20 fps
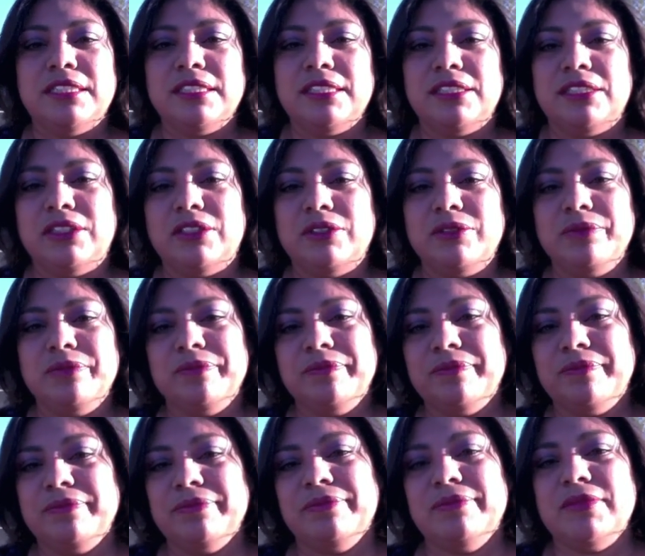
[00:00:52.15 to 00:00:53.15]
you know,
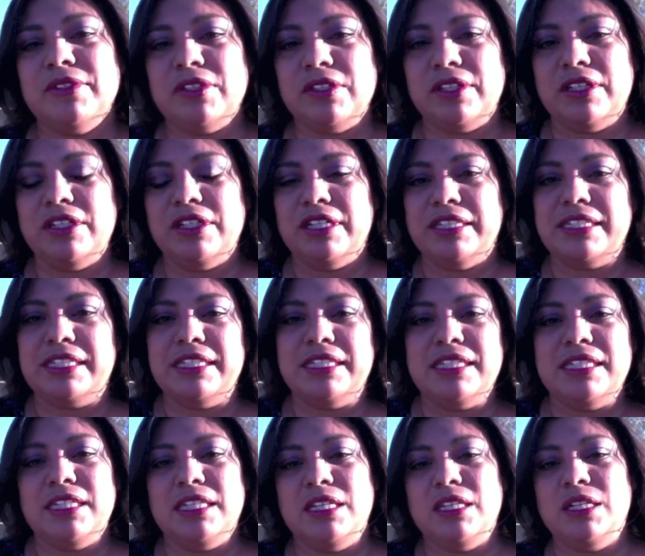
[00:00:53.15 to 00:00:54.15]
so that you guys can
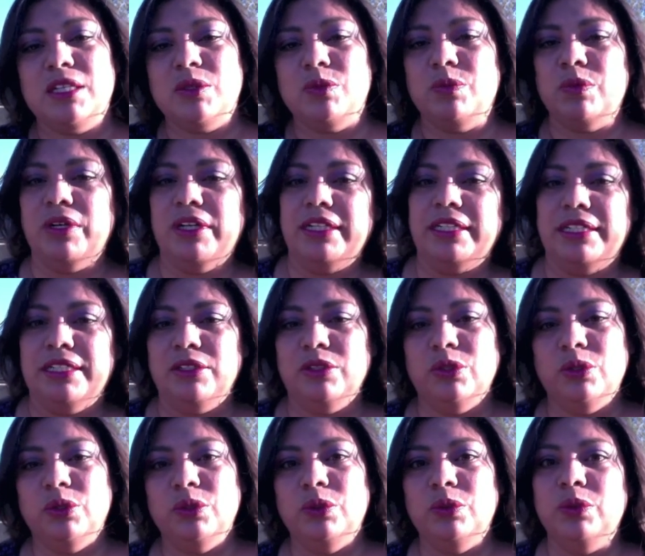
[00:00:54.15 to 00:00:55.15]
see
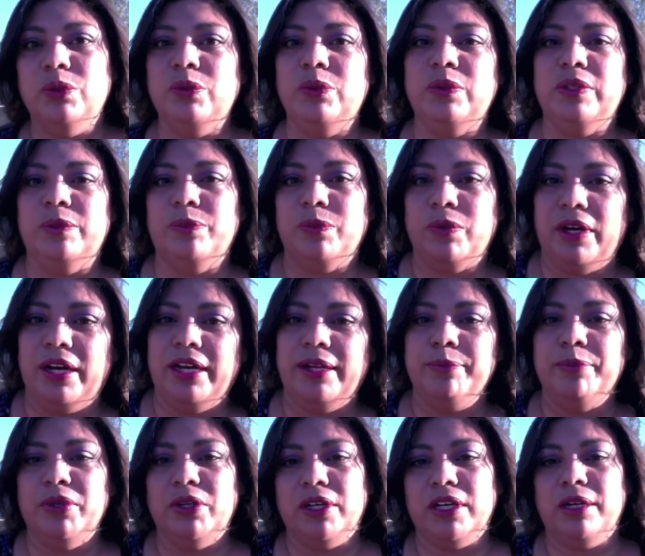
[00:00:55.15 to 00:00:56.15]
who and
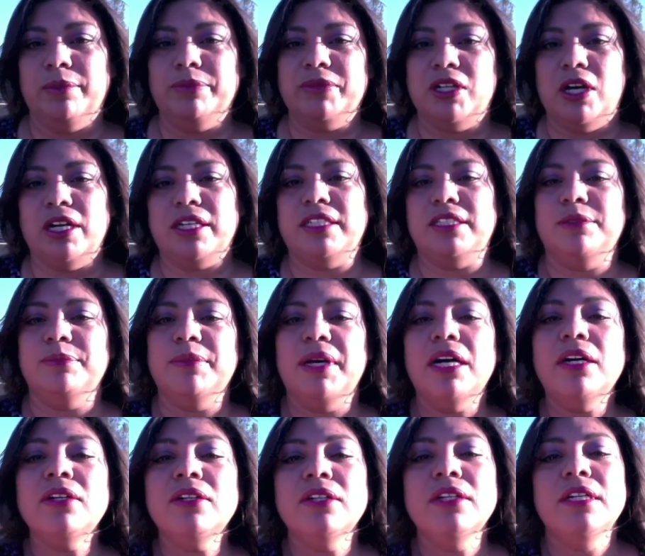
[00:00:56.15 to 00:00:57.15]
what book I'm talking
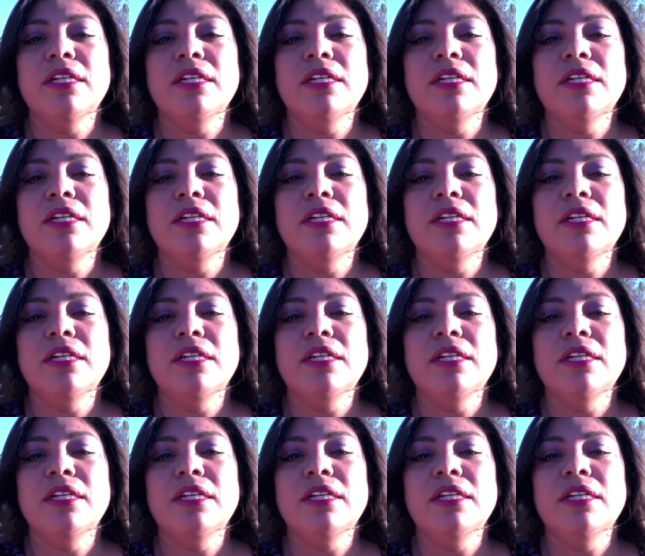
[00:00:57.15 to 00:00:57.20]
about.